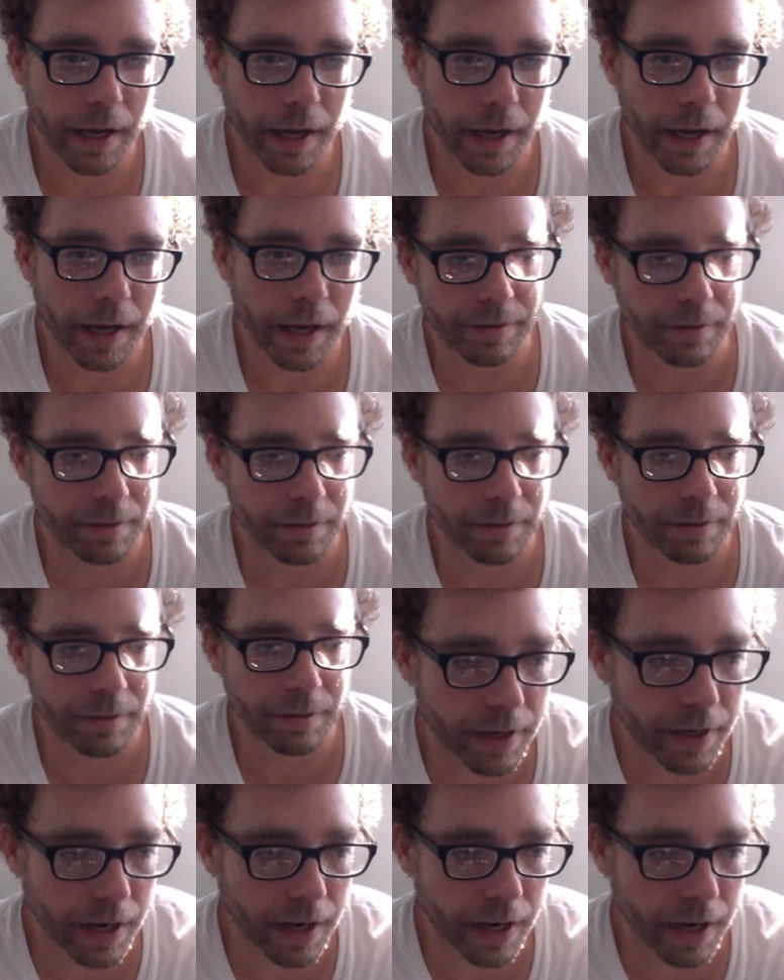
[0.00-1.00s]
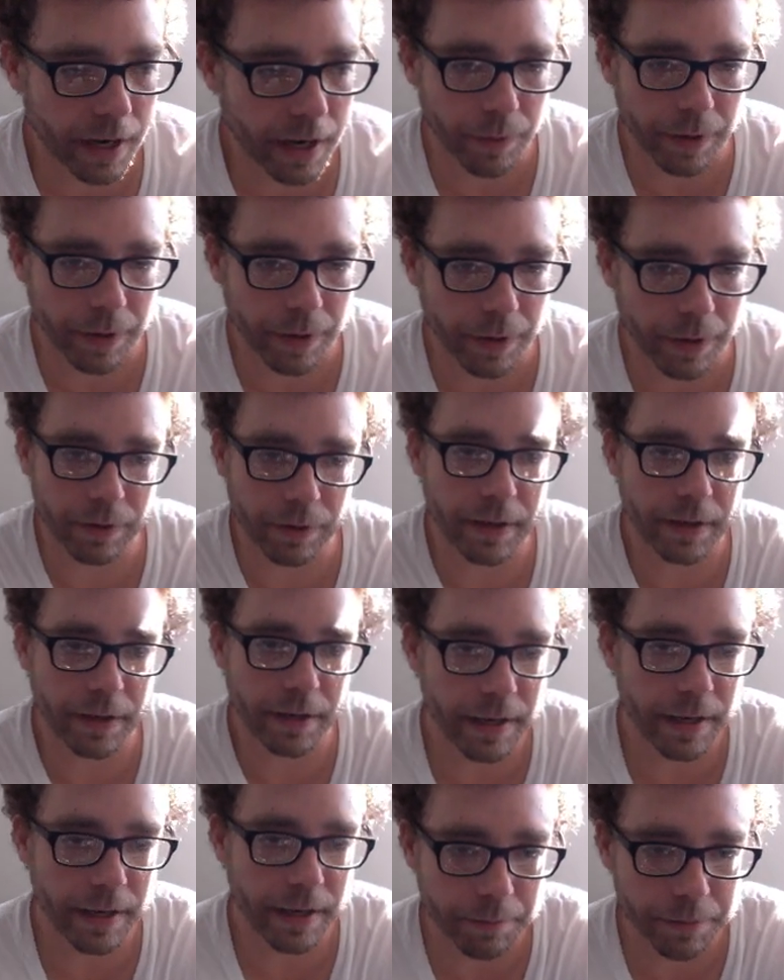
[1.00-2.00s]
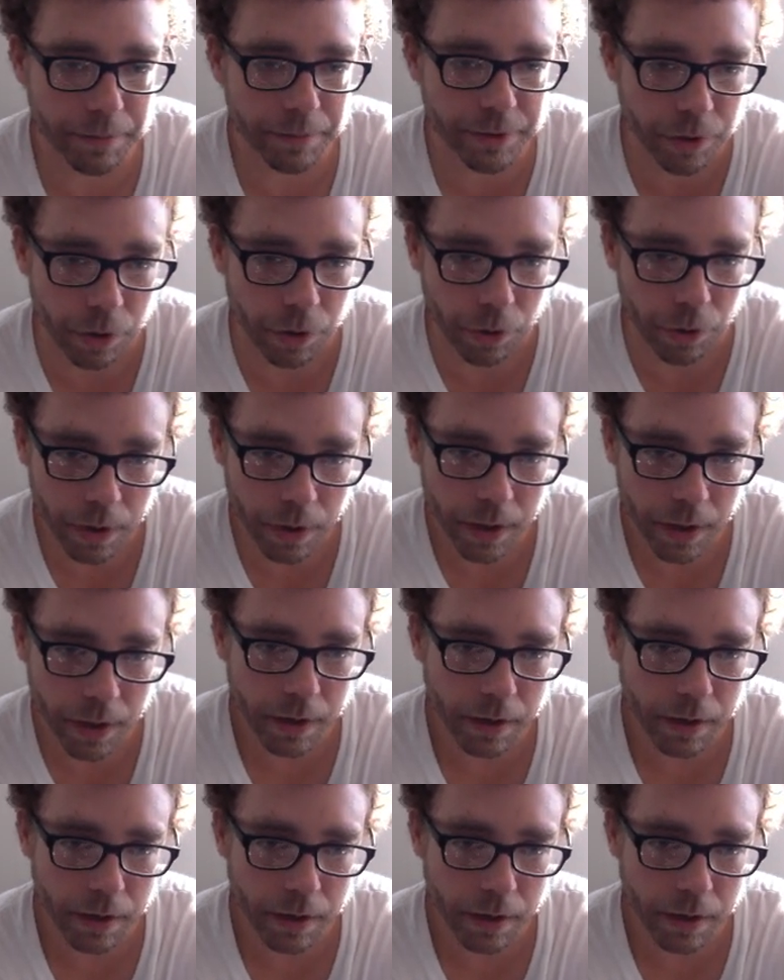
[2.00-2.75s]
And this is about the time where we really need him to